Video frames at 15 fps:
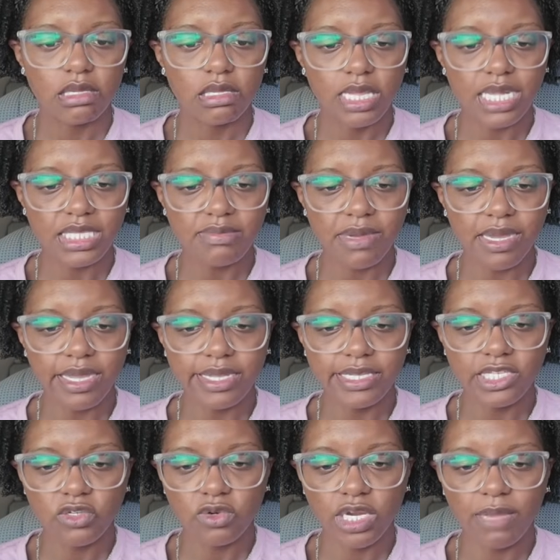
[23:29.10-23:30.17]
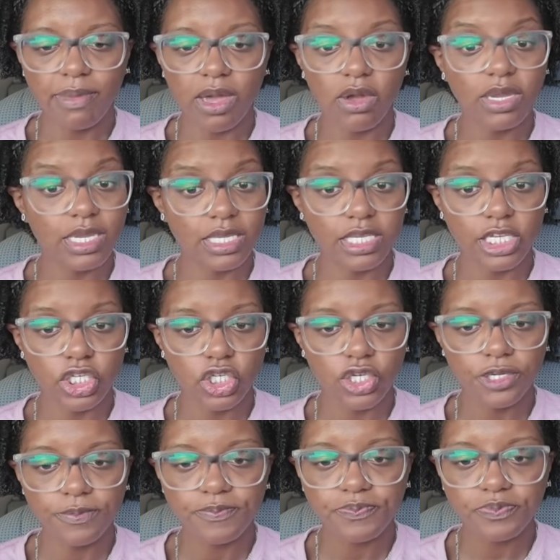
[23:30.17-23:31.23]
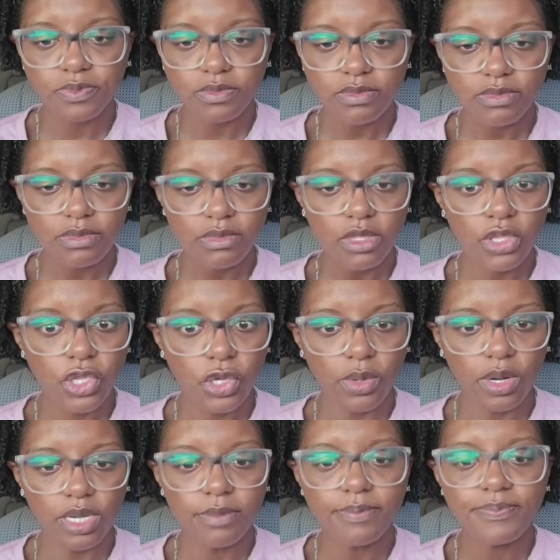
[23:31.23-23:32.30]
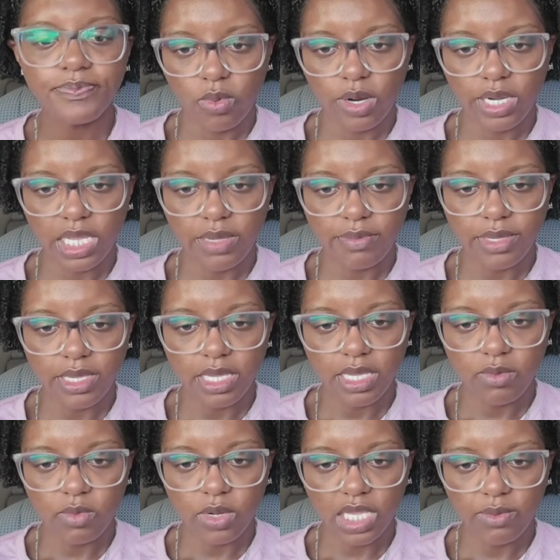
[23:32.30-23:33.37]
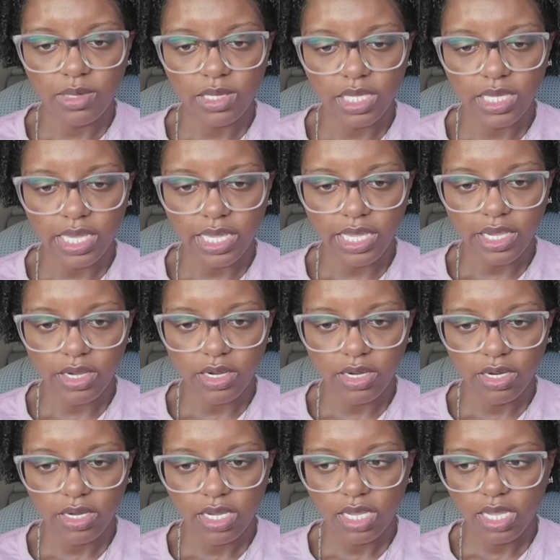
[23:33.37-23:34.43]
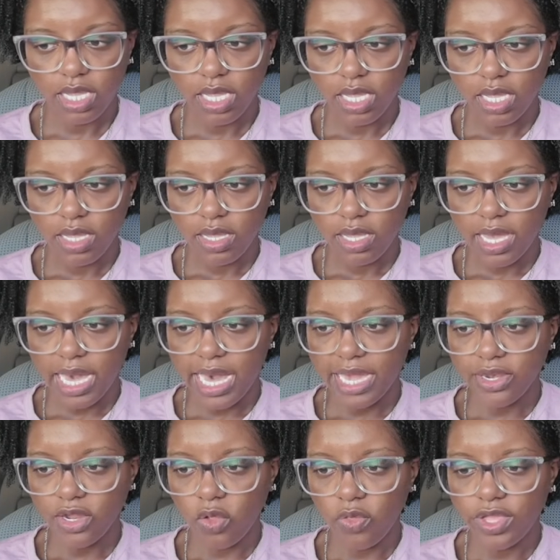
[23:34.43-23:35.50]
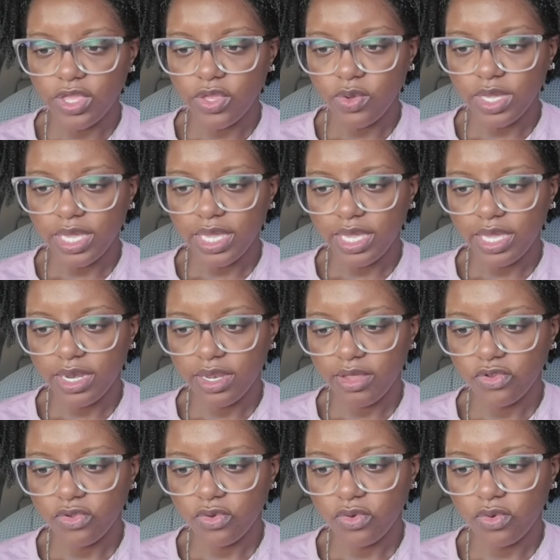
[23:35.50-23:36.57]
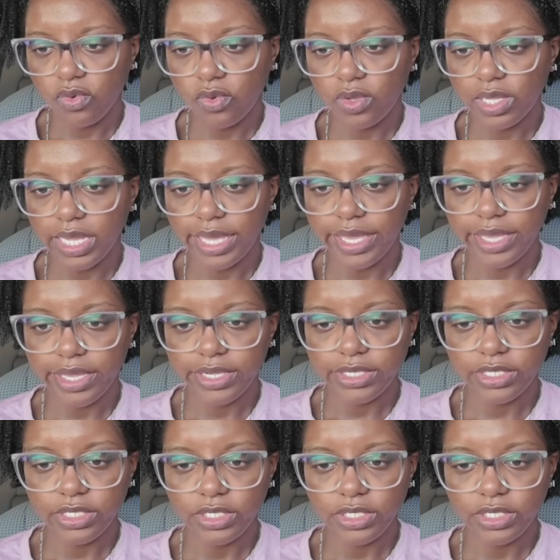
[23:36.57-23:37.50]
that's my story about conditioner. You're welcome. Where can we look at here? I know that you can do, like,